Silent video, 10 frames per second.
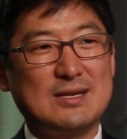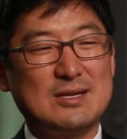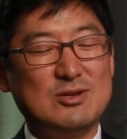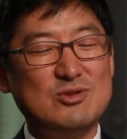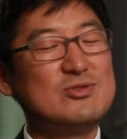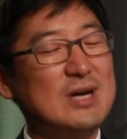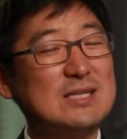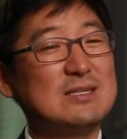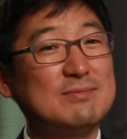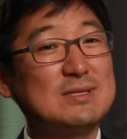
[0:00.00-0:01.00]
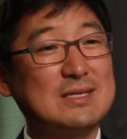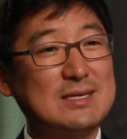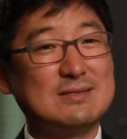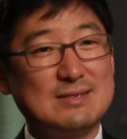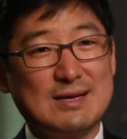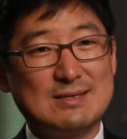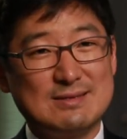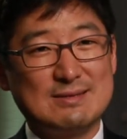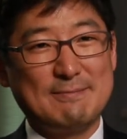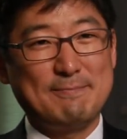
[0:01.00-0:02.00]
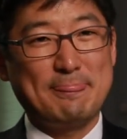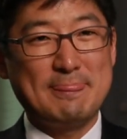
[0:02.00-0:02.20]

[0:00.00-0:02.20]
the new kinds of skill sets,